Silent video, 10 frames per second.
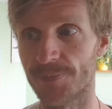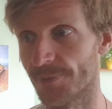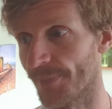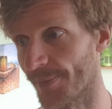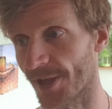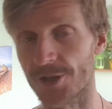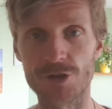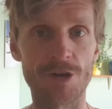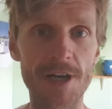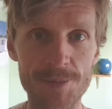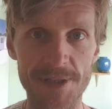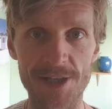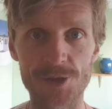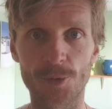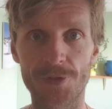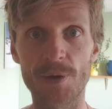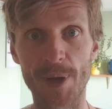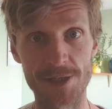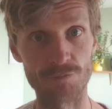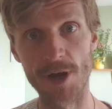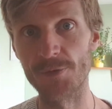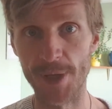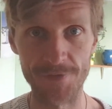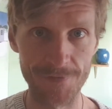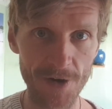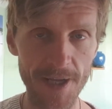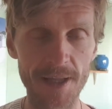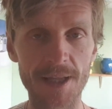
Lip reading: maybe other tribes and that sort of thing. We had to run, we had to fight.